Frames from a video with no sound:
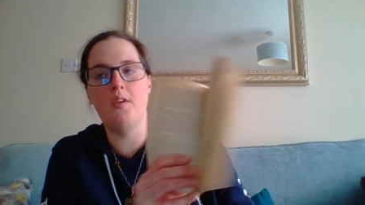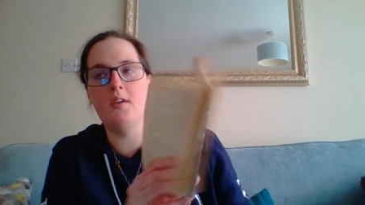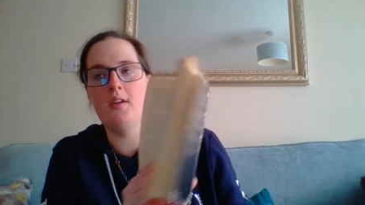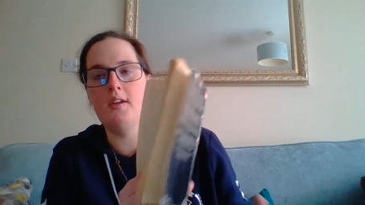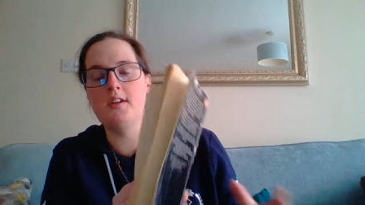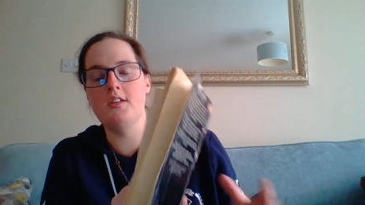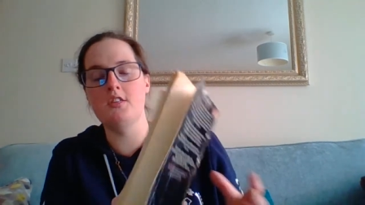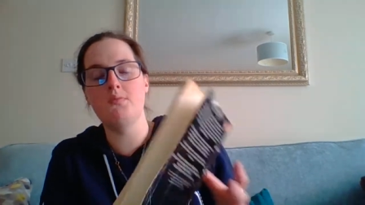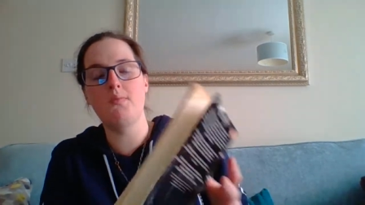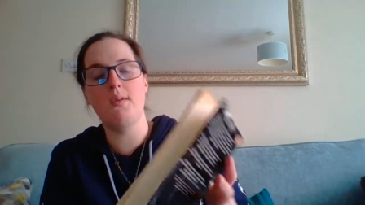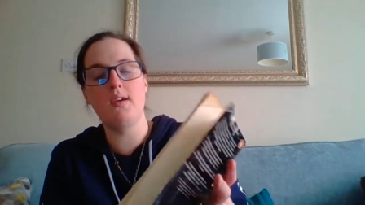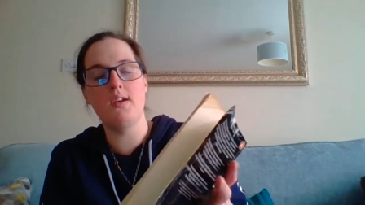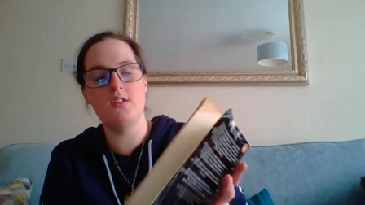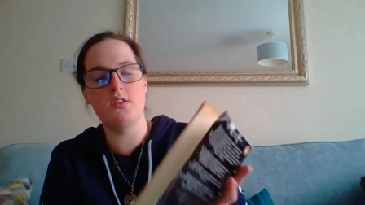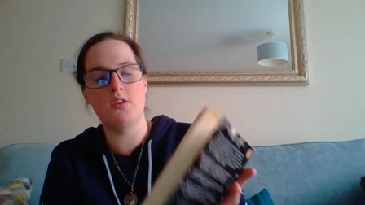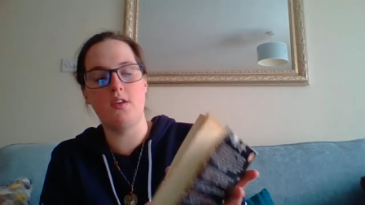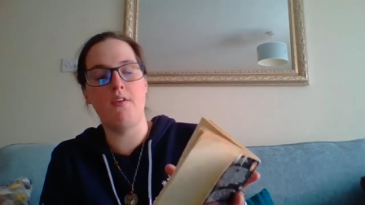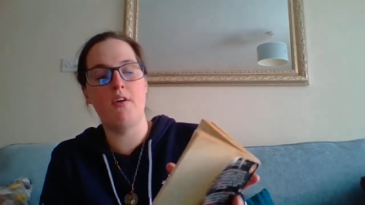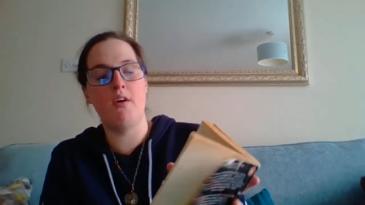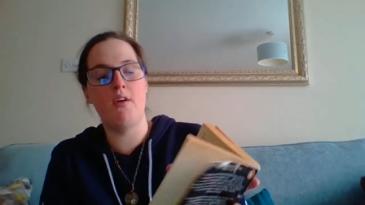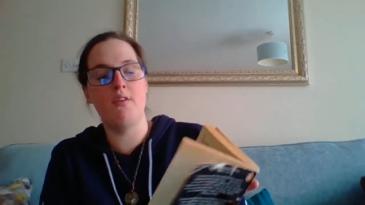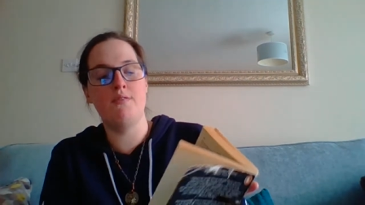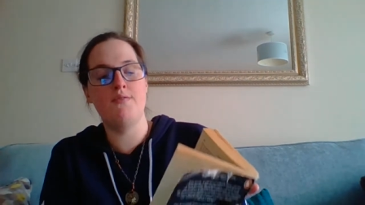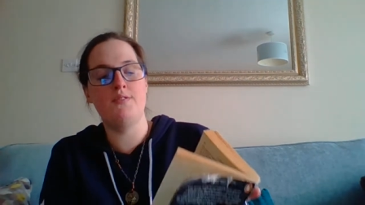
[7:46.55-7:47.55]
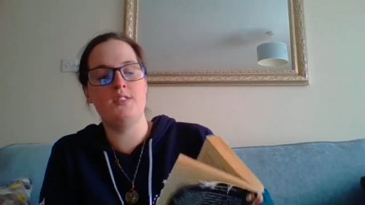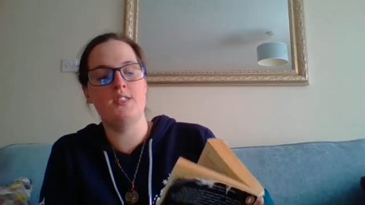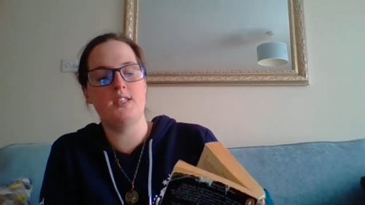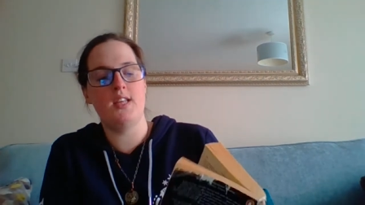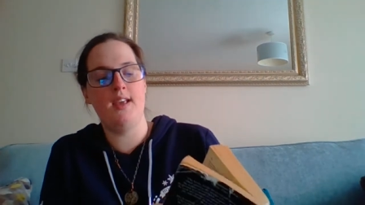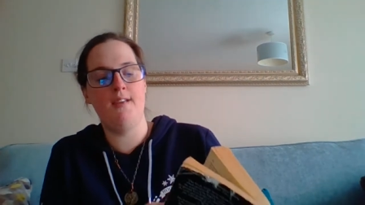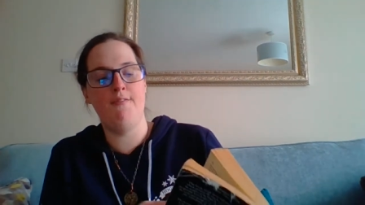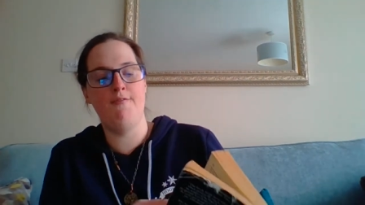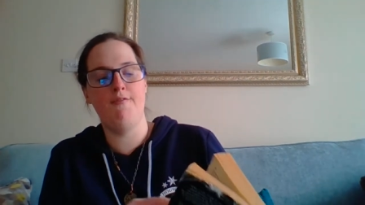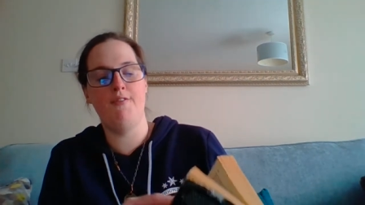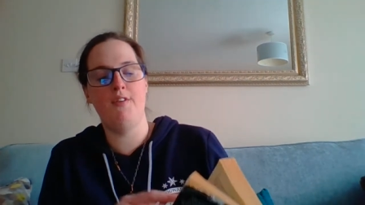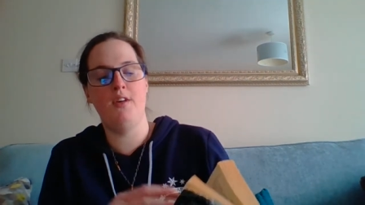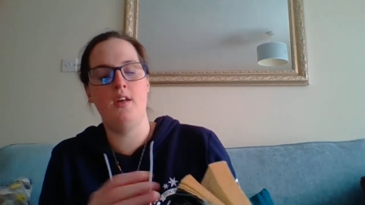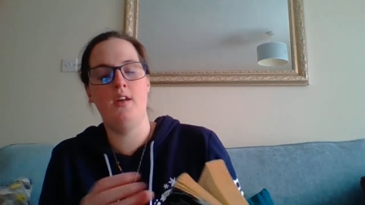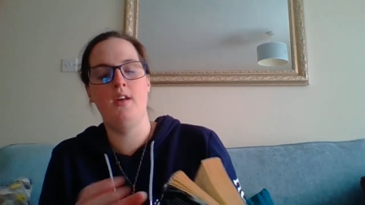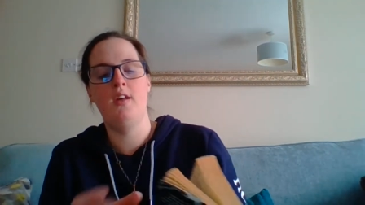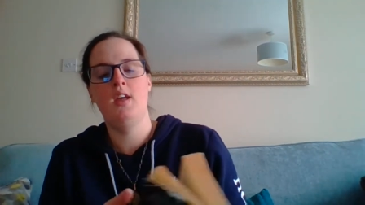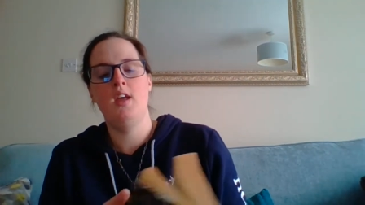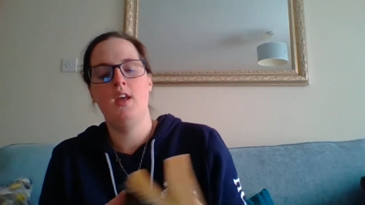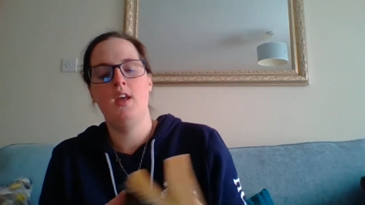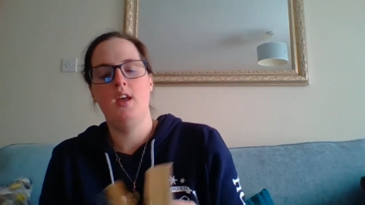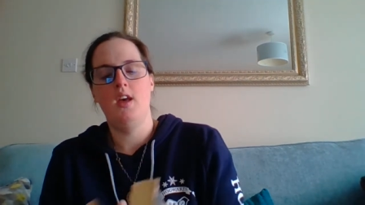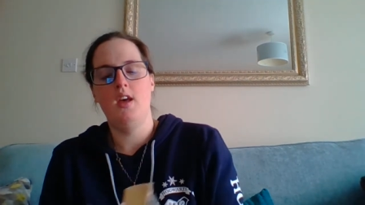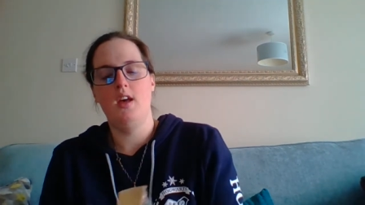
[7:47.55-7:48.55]
And I suppose obviously for
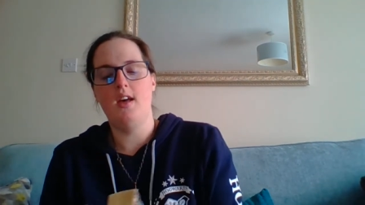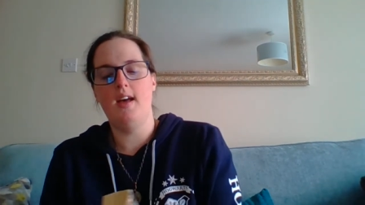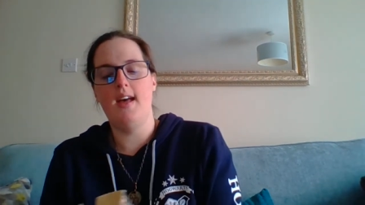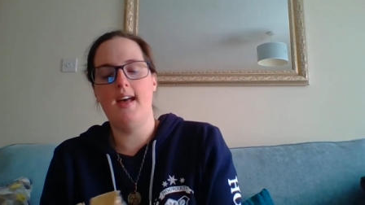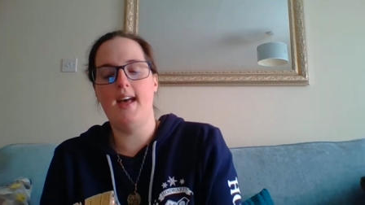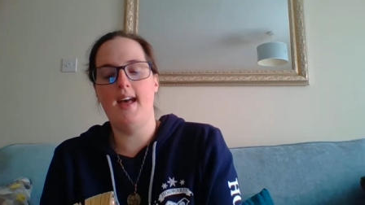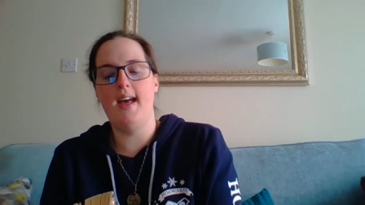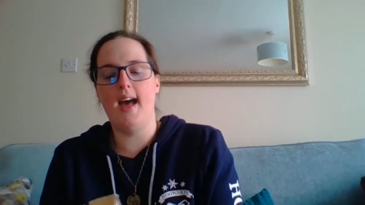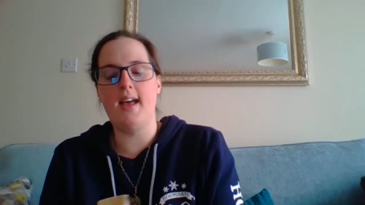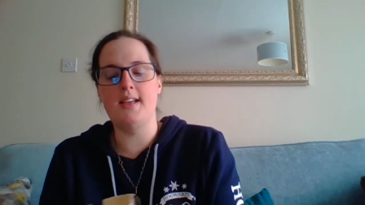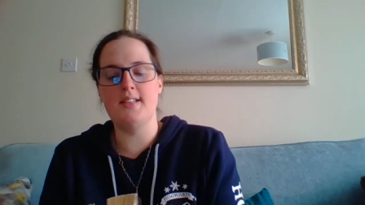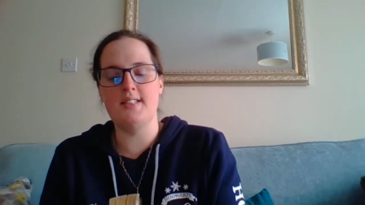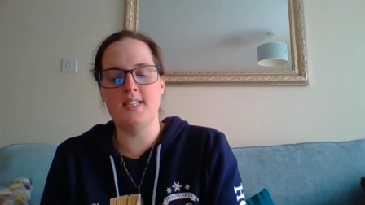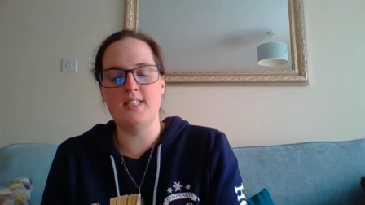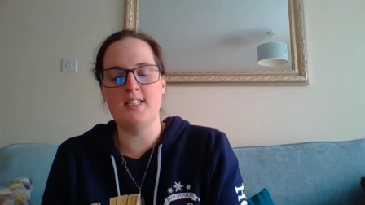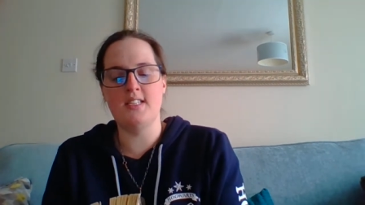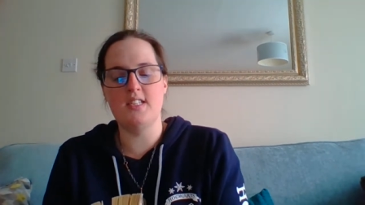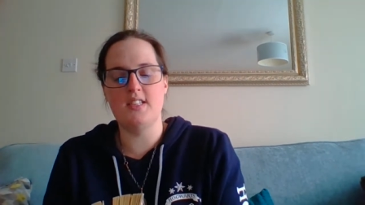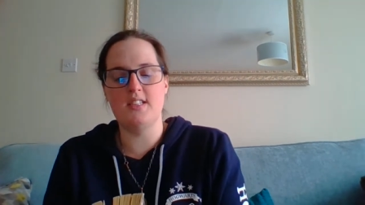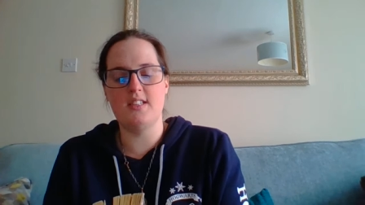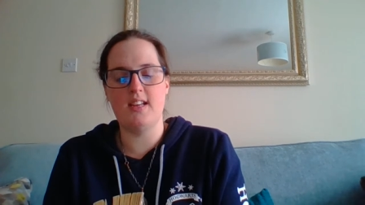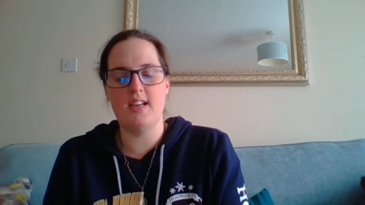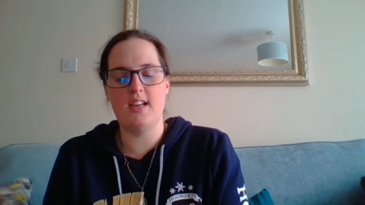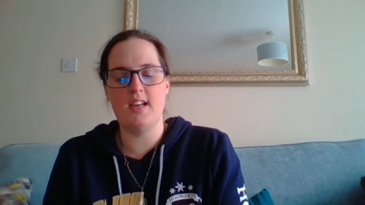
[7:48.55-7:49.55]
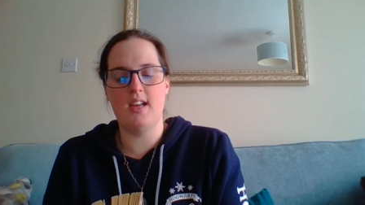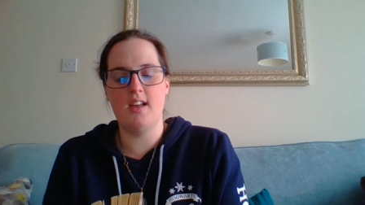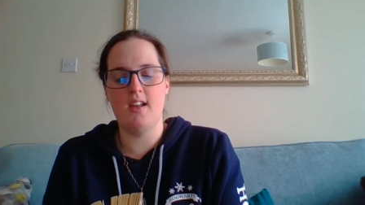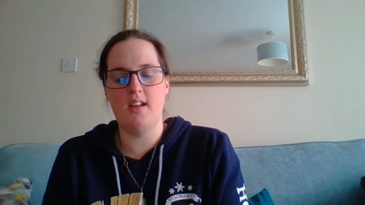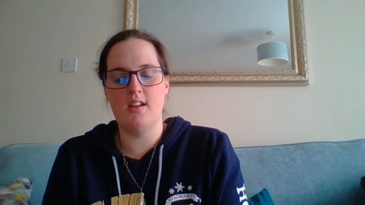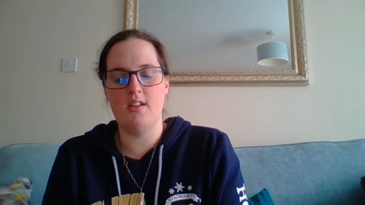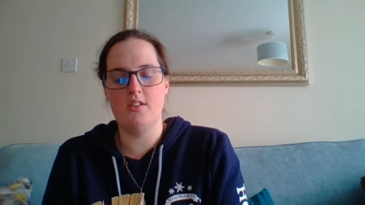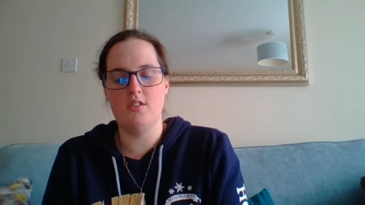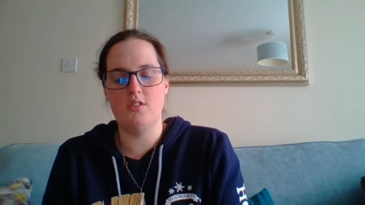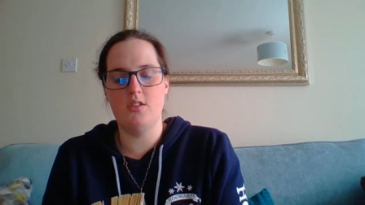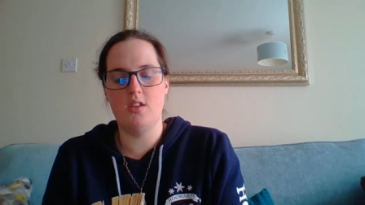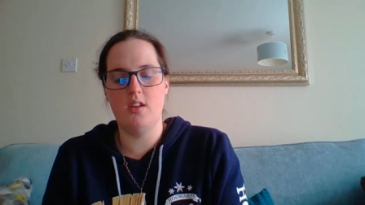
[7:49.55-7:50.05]
as this is a, a